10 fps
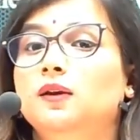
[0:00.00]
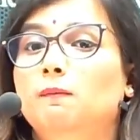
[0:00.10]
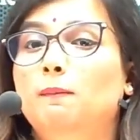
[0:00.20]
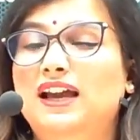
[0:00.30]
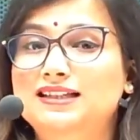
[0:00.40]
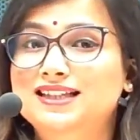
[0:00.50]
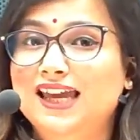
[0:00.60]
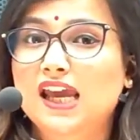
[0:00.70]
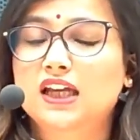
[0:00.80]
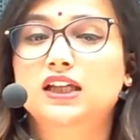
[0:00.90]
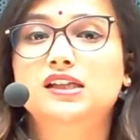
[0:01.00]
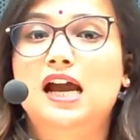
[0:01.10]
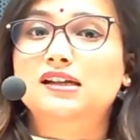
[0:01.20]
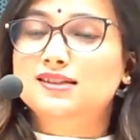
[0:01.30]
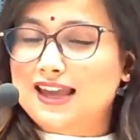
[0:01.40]
by saying,
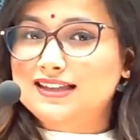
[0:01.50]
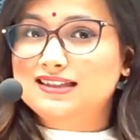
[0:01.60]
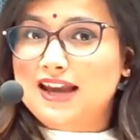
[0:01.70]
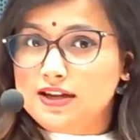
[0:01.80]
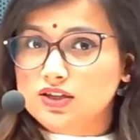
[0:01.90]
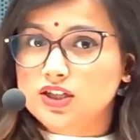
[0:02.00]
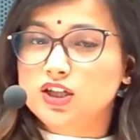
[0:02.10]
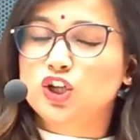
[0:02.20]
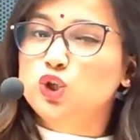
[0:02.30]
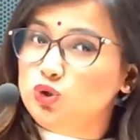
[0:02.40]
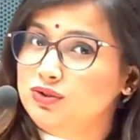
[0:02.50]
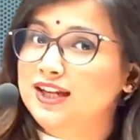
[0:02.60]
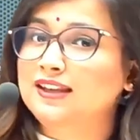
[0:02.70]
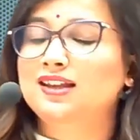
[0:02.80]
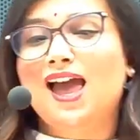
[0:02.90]
that is extended to
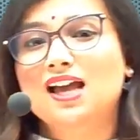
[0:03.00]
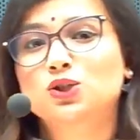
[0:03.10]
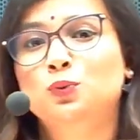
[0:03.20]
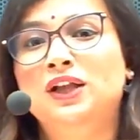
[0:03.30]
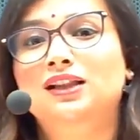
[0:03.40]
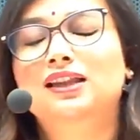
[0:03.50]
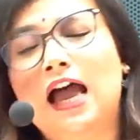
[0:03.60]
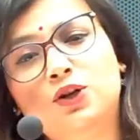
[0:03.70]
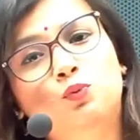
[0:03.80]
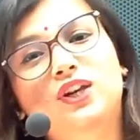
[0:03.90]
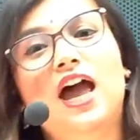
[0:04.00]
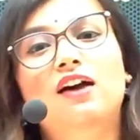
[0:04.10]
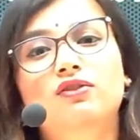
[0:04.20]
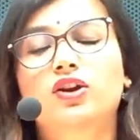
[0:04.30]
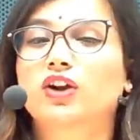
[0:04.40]
death as well, that we
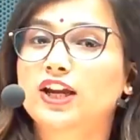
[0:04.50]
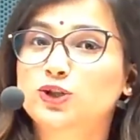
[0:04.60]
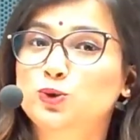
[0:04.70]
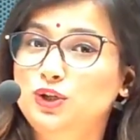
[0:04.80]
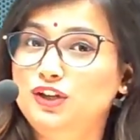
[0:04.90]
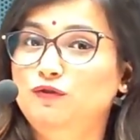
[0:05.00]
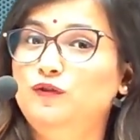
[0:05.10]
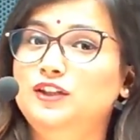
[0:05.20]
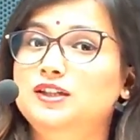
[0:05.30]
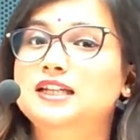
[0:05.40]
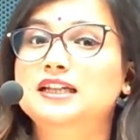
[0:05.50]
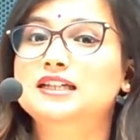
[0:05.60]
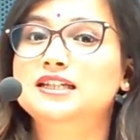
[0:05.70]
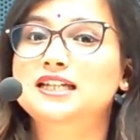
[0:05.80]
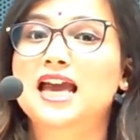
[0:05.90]
have a right to live with
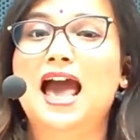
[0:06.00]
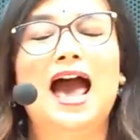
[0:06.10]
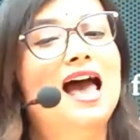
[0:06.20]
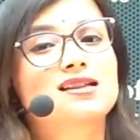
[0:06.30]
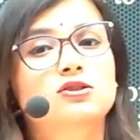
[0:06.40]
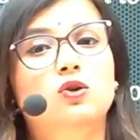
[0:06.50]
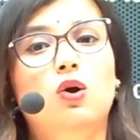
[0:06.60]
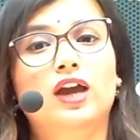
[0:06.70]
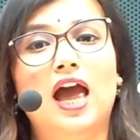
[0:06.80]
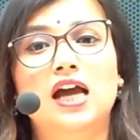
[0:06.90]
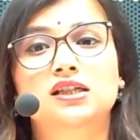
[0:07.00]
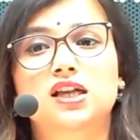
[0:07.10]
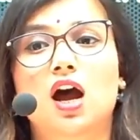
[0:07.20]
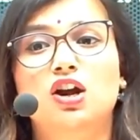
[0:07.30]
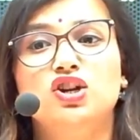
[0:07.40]
dignity as long as
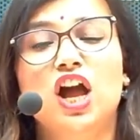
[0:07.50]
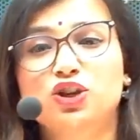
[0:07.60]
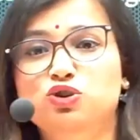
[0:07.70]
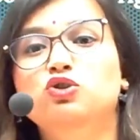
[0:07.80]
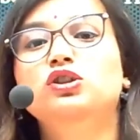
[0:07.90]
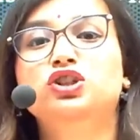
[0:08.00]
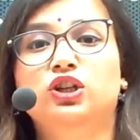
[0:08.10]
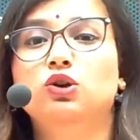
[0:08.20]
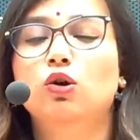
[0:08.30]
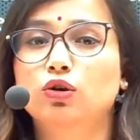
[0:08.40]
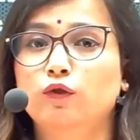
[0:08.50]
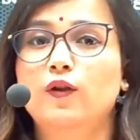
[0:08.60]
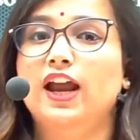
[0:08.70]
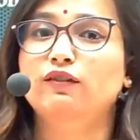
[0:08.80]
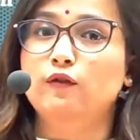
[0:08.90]
our natural tenure of
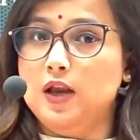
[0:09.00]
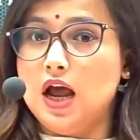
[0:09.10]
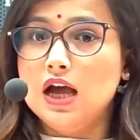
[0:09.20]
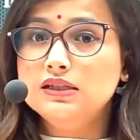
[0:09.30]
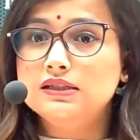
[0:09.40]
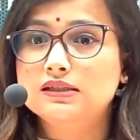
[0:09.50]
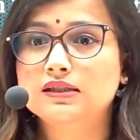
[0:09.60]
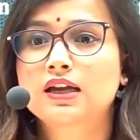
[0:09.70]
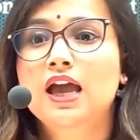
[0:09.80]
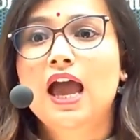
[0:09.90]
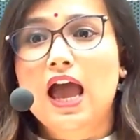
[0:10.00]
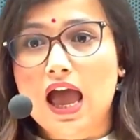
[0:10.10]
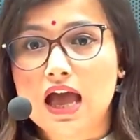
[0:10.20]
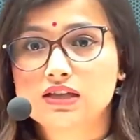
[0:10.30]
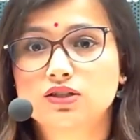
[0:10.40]
life lasts,
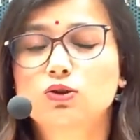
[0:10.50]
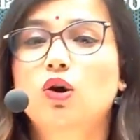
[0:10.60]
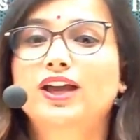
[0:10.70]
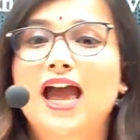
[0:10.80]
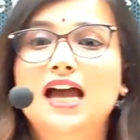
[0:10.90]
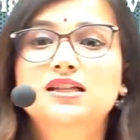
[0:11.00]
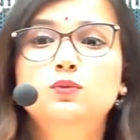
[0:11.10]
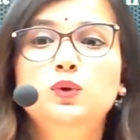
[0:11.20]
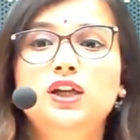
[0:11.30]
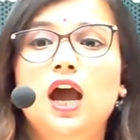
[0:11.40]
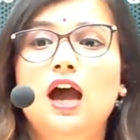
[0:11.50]
as long as we